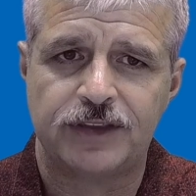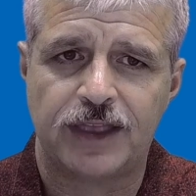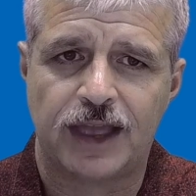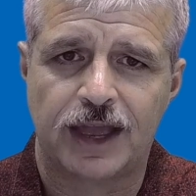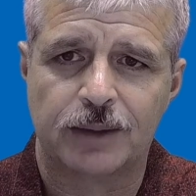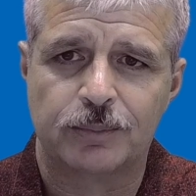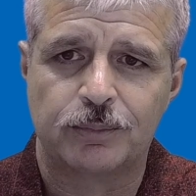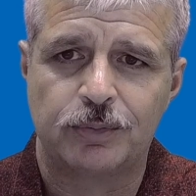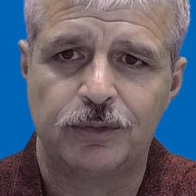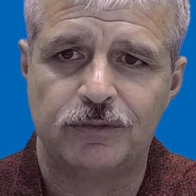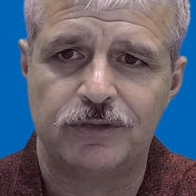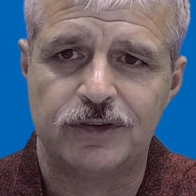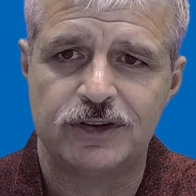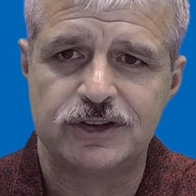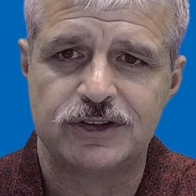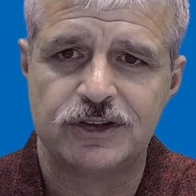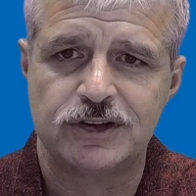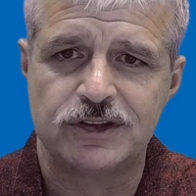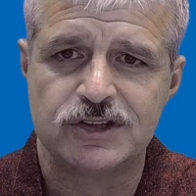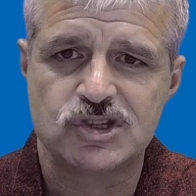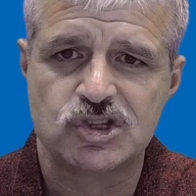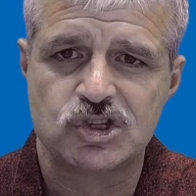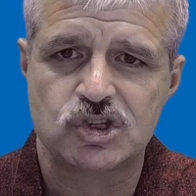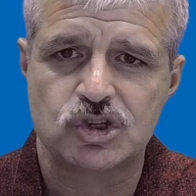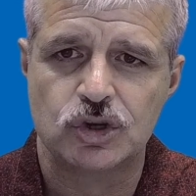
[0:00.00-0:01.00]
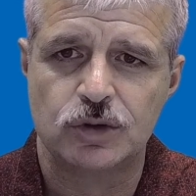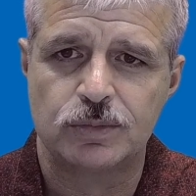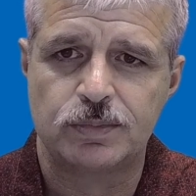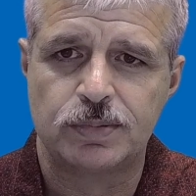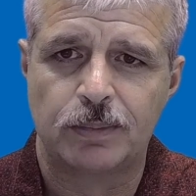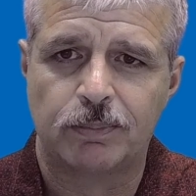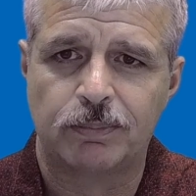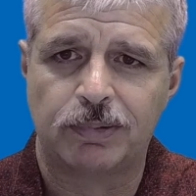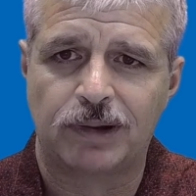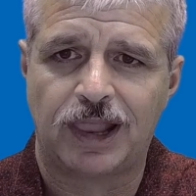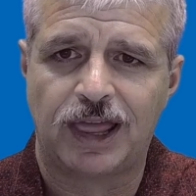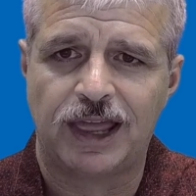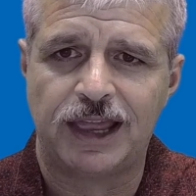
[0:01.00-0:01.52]
Act provision is super
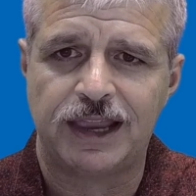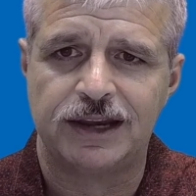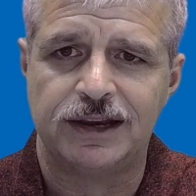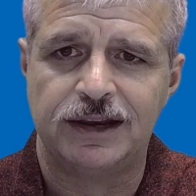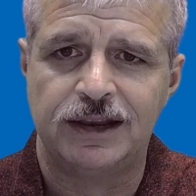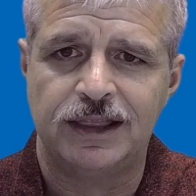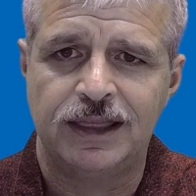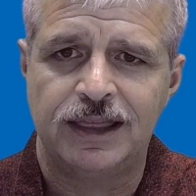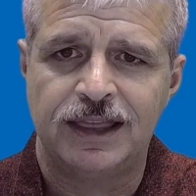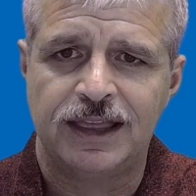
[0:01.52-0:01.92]
plain.